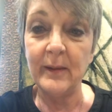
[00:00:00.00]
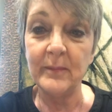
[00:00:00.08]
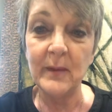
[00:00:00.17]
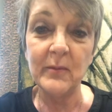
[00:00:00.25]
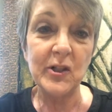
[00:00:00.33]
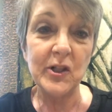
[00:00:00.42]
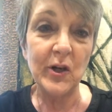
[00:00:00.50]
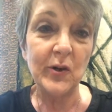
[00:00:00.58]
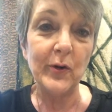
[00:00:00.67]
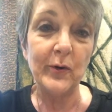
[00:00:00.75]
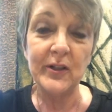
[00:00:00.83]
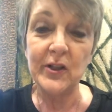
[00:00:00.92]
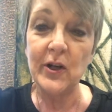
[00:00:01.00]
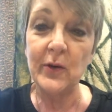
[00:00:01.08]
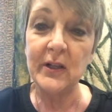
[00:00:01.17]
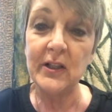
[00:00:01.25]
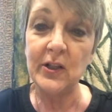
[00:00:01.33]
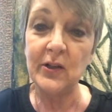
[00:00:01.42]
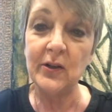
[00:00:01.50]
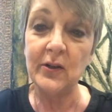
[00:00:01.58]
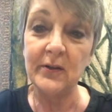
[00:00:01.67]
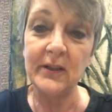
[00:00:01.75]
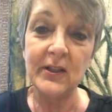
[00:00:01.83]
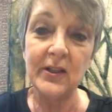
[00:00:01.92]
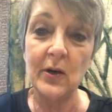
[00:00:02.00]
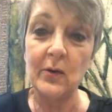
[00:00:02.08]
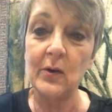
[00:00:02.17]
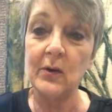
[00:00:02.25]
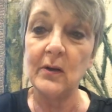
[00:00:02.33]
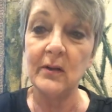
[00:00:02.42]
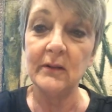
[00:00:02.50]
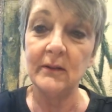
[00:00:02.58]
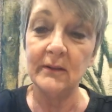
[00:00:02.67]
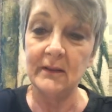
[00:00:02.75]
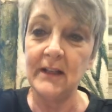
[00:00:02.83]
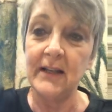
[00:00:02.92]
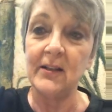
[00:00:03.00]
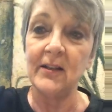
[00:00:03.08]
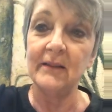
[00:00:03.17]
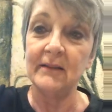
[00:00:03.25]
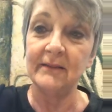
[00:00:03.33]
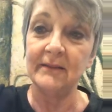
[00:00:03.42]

I'm going to show it to you. It's so cool. Hang on.